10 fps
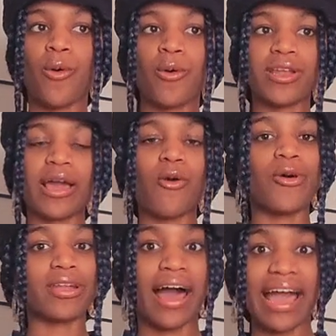or like
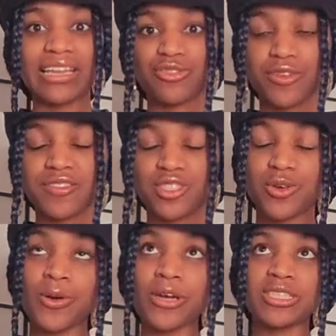online thrift
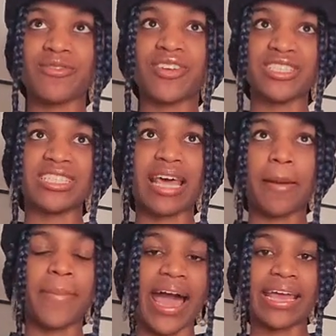stores versus
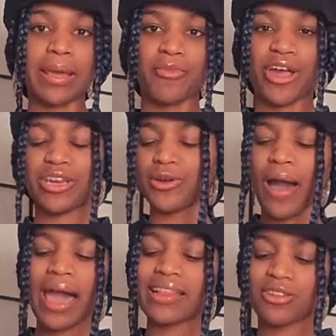like buying it brand new.
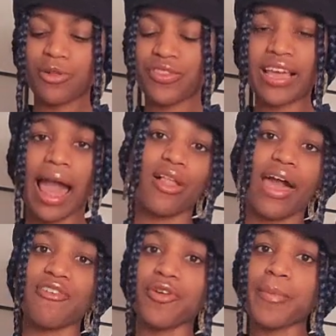I don't think I'll
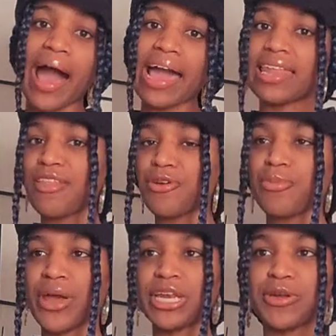ever buy leather
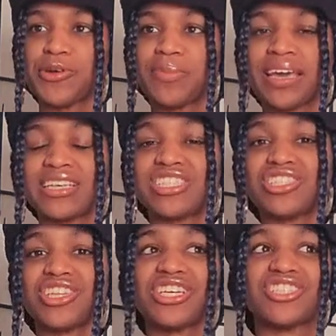brand new because
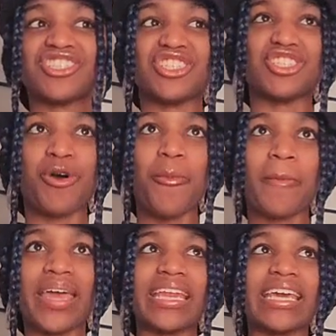there's just so
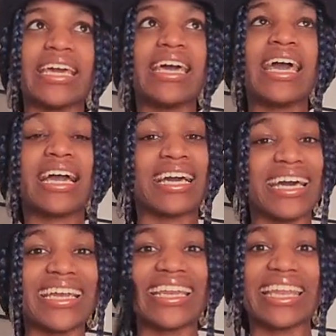many
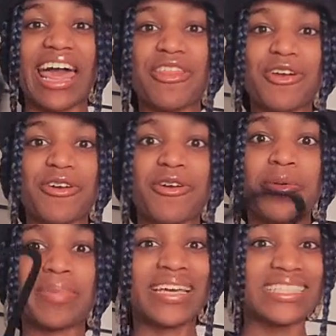good leather
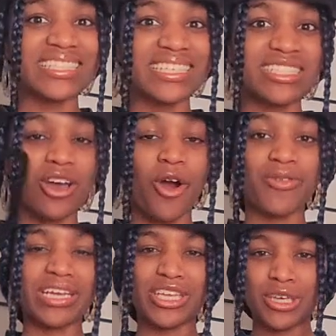pieces
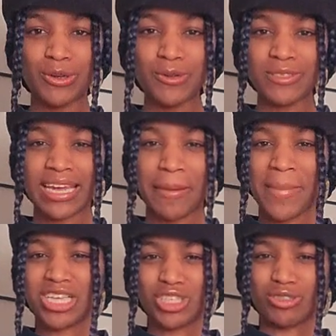already used that it
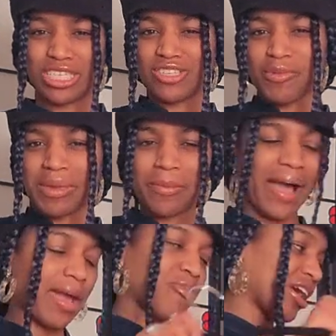makes no sense for me to
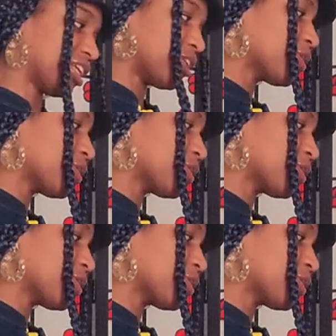buy it brand